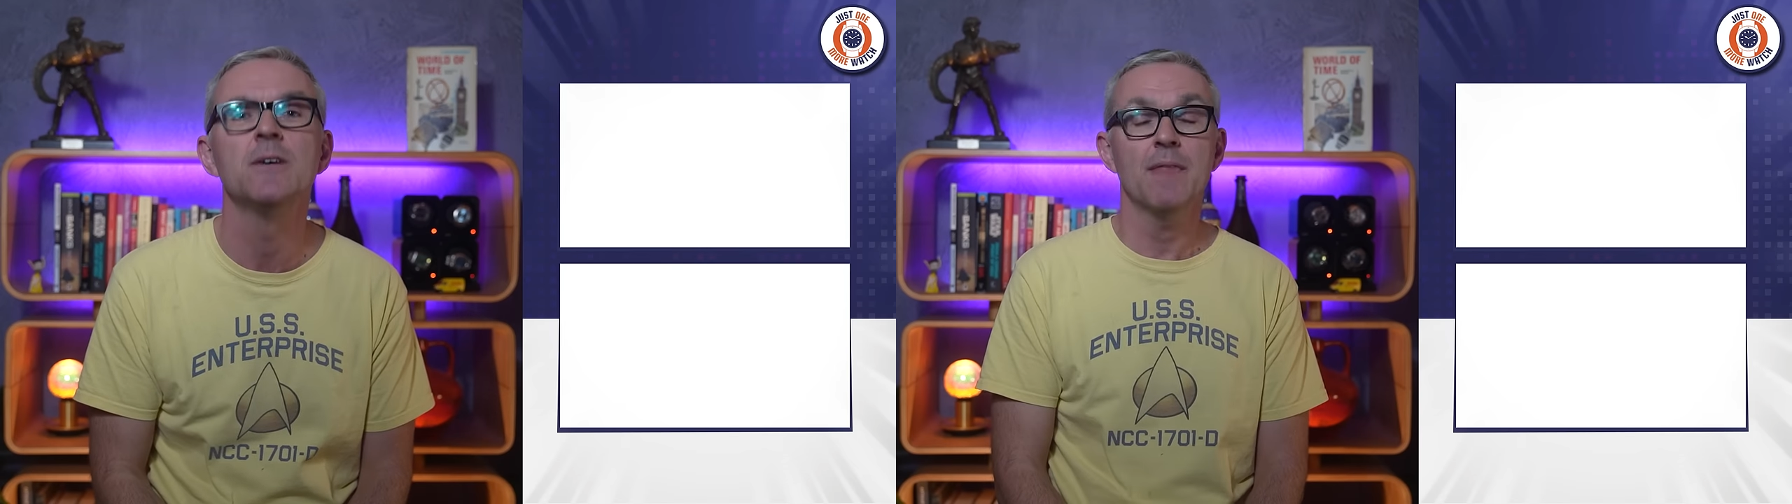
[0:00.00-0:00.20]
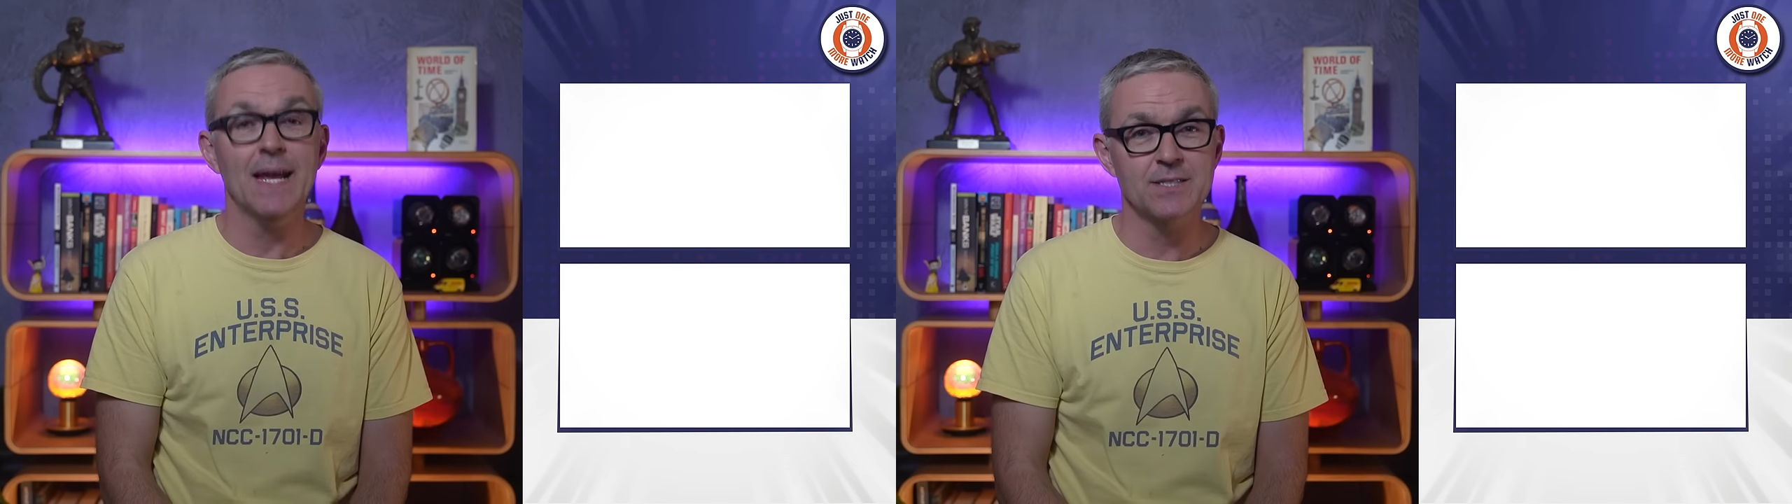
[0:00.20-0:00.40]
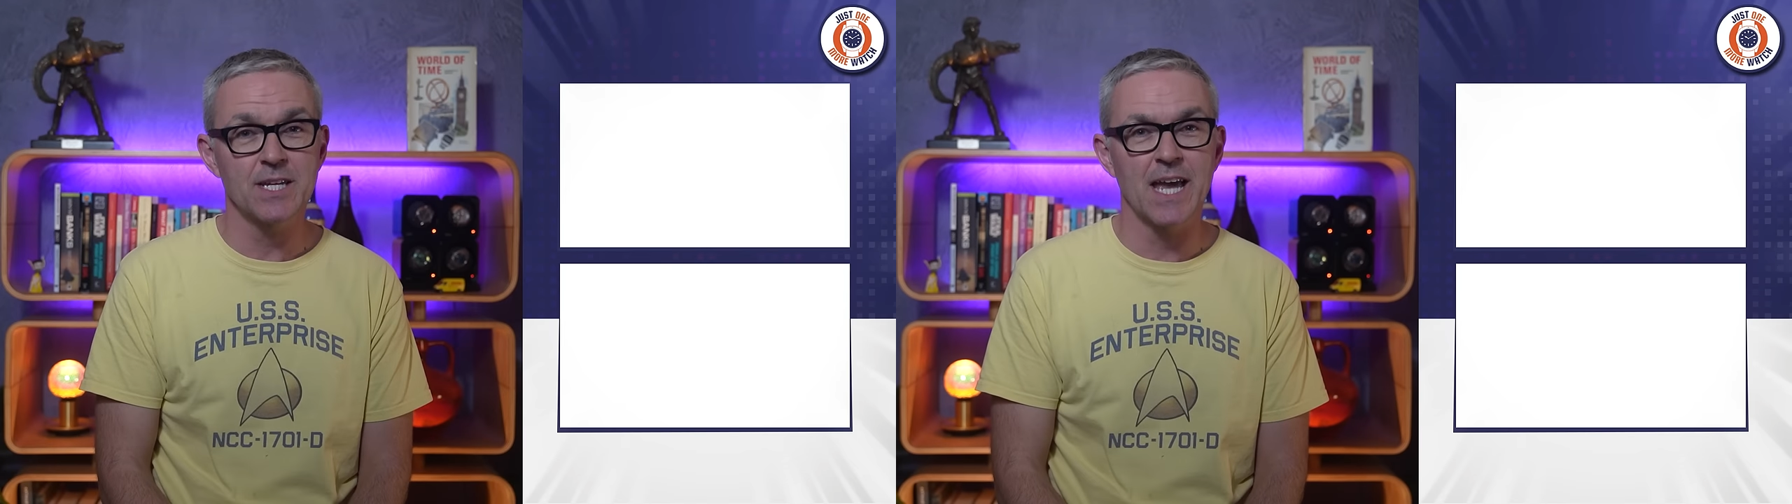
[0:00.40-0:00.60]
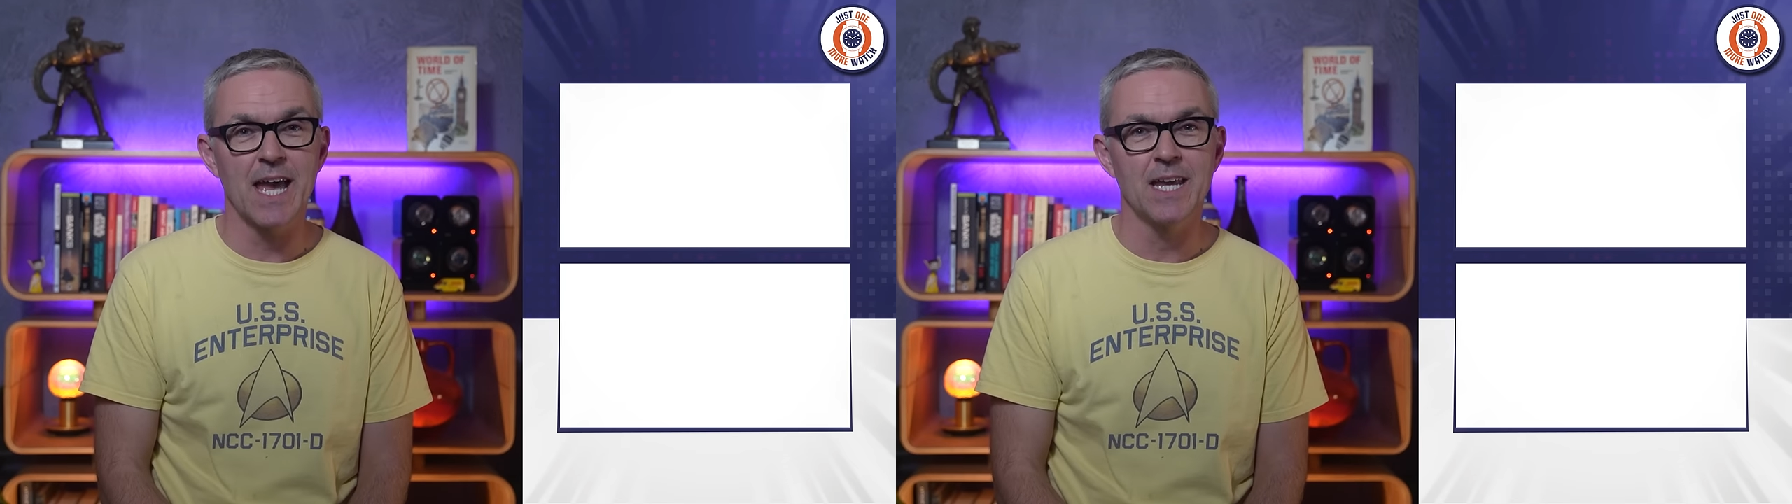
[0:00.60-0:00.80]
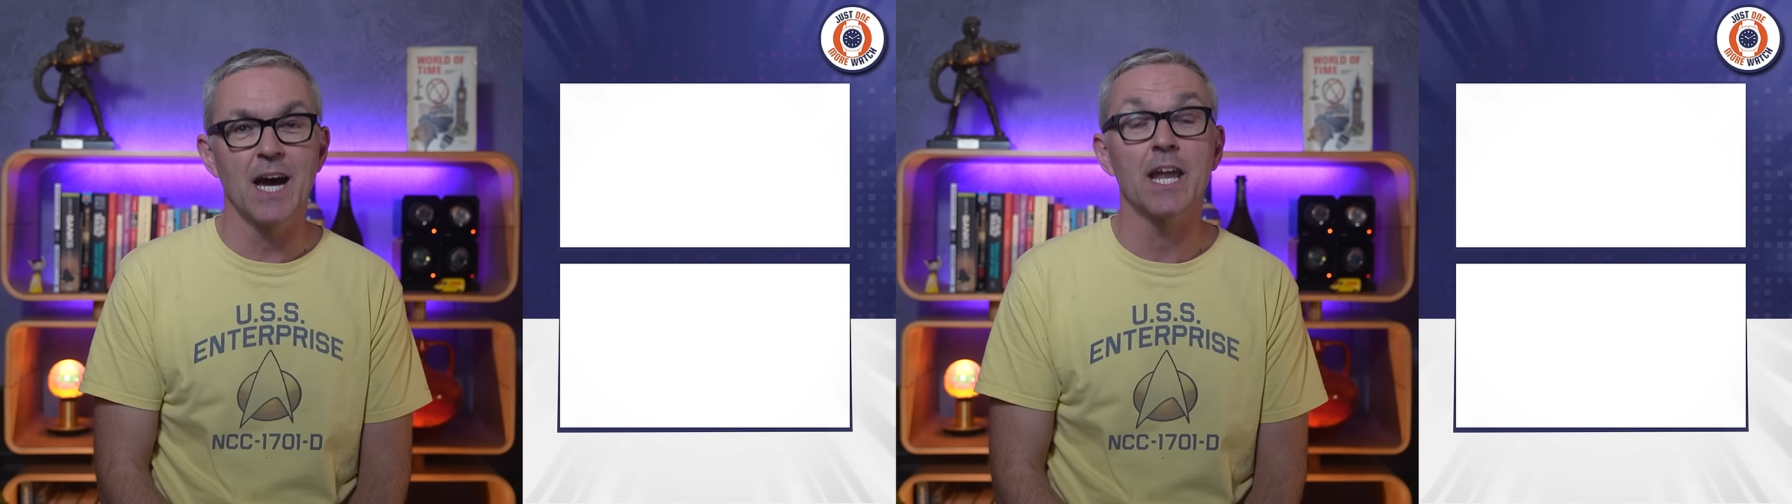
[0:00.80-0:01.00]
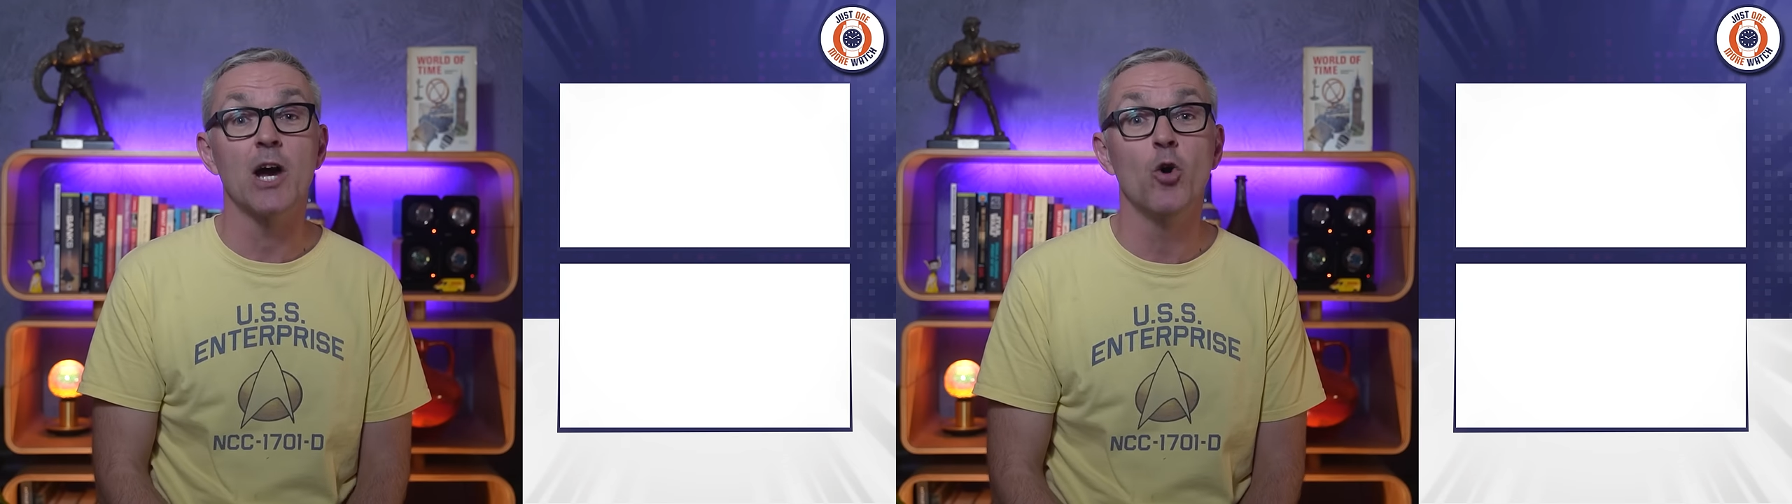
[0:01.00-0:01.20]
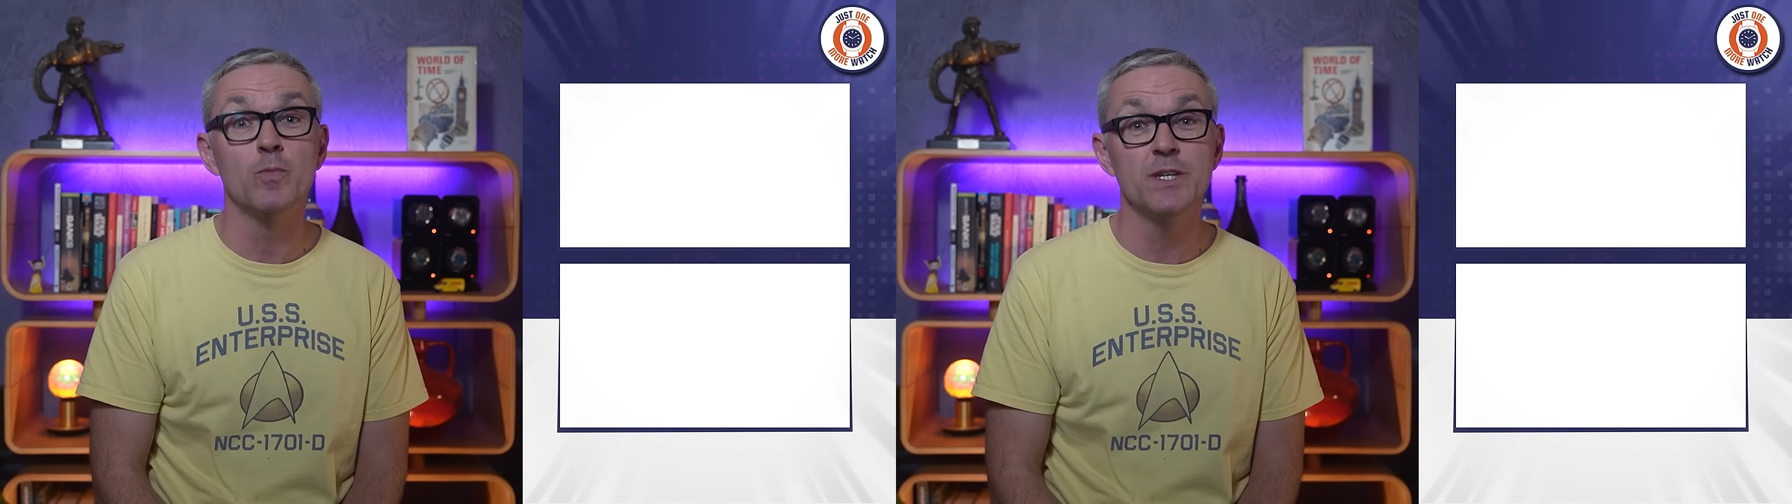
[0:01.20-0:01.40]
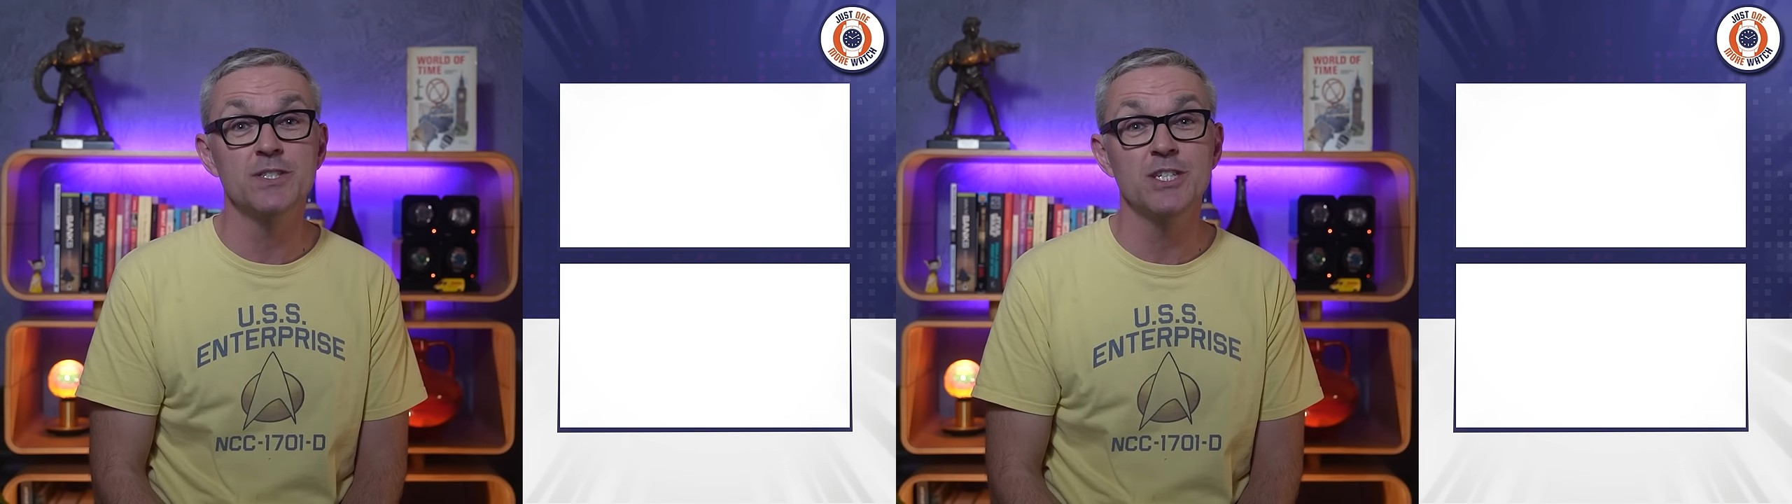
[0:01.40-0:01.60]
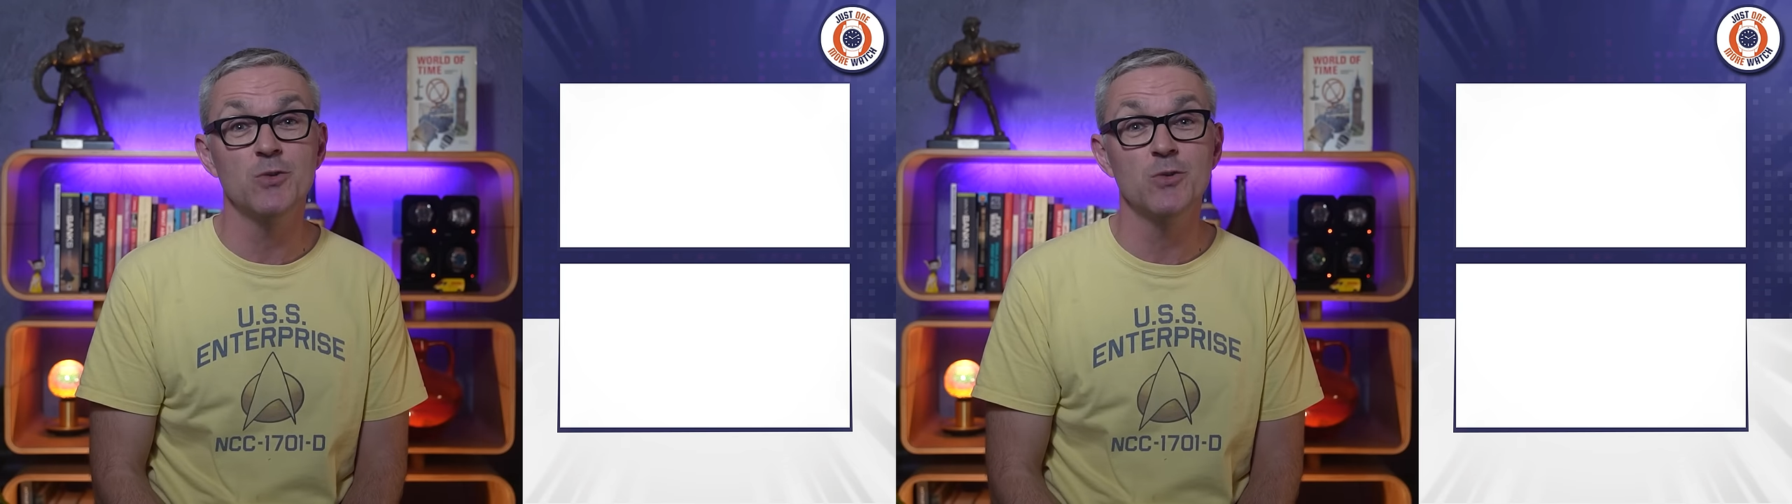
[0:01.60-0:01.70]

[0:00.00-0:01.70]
Thanks again, and I hope to see